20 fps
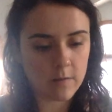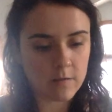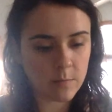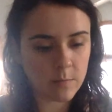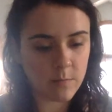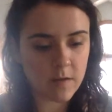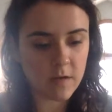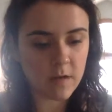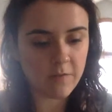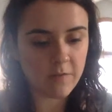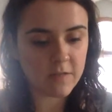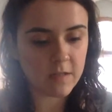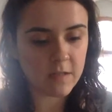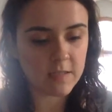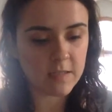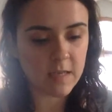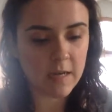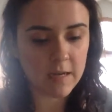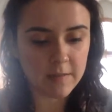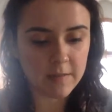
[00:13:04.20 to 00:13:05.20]
but enough to the
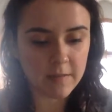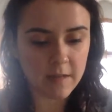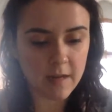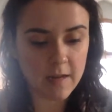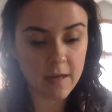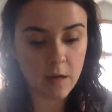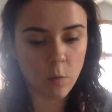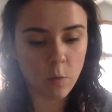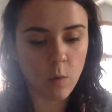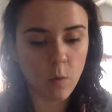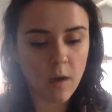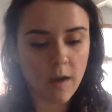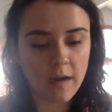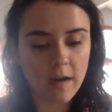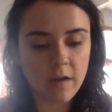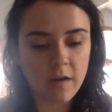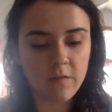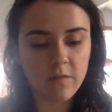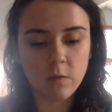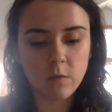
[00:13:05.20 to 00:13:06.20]
side that I had a
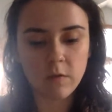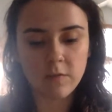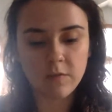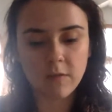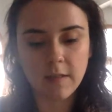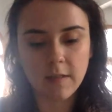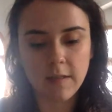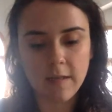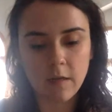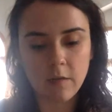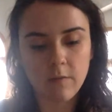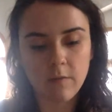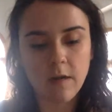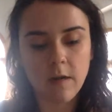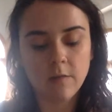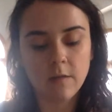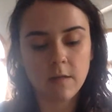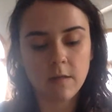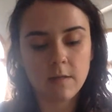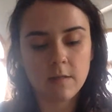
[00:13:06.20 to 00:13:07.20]
wide view of the land
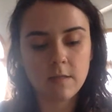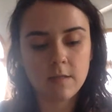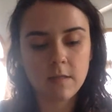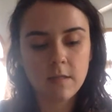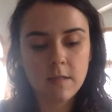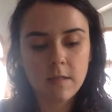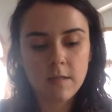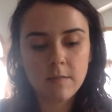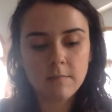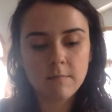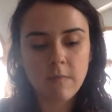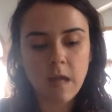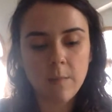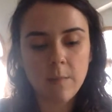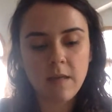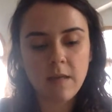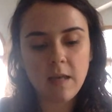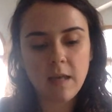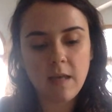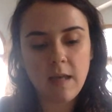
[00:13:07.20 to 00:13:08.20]
around us, I
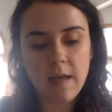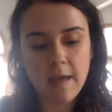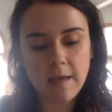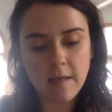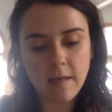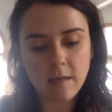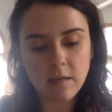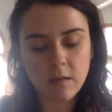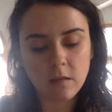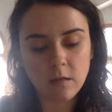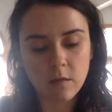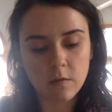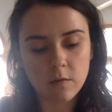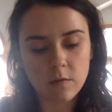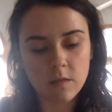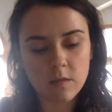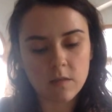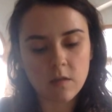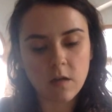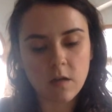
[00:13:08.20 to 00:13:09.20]
began hanging the
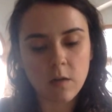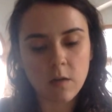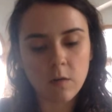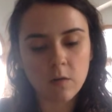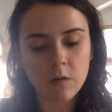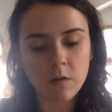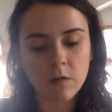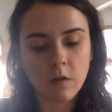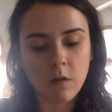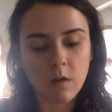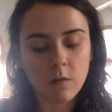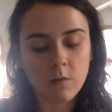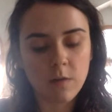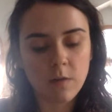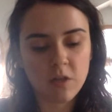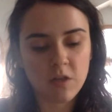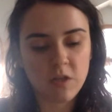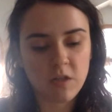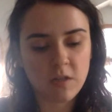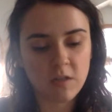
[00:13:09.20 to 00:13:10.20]
clothes, starting with a long
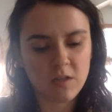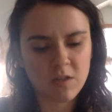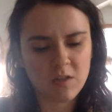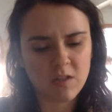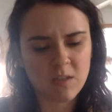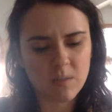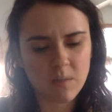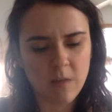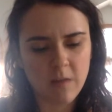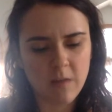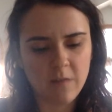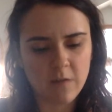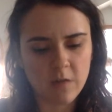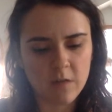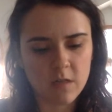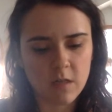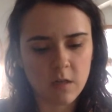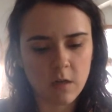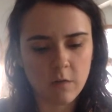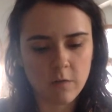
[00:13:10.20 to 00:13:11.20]
bed sheet that took some
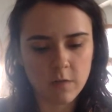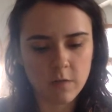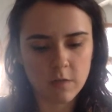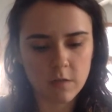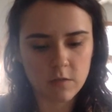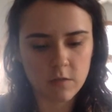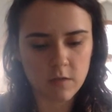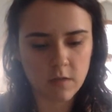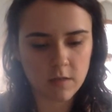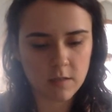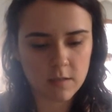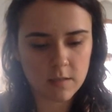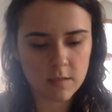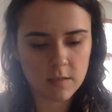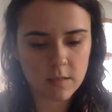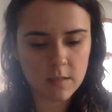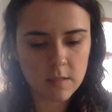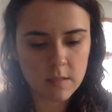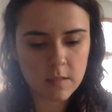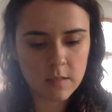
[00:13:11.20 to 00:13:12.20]
effort to get over the
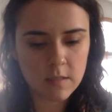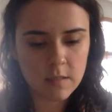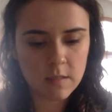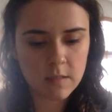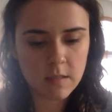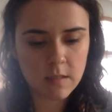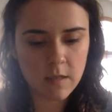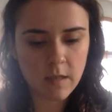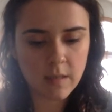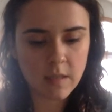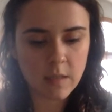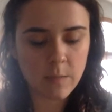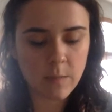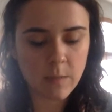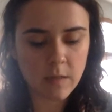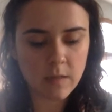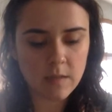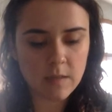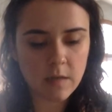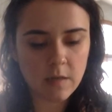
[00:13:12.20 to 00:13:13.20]
strings. As I
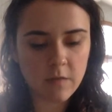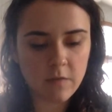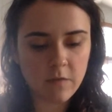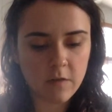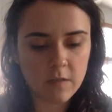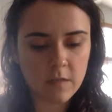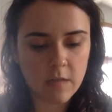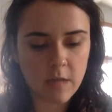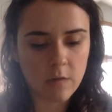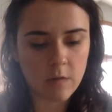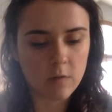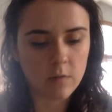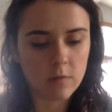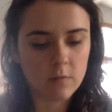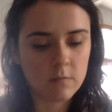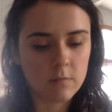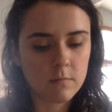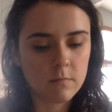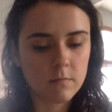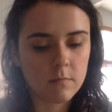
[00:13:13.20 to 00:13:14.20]
bent down for a
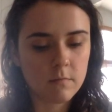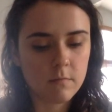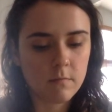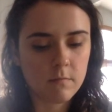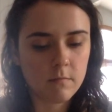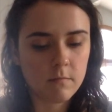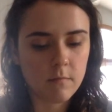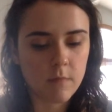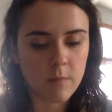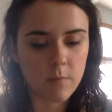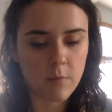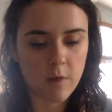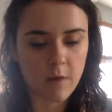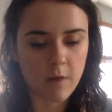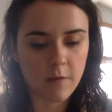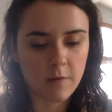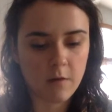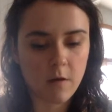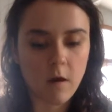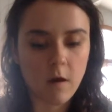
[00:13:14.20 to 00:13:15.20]
towel, my
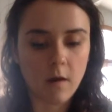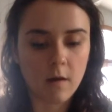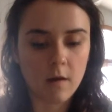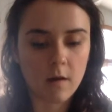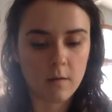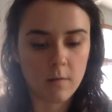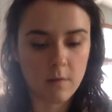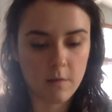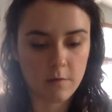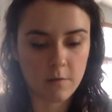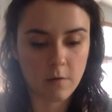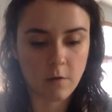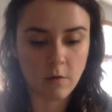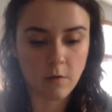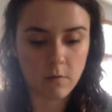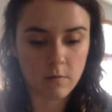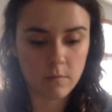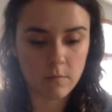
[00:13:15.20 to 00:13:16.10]
breath caught in my throat.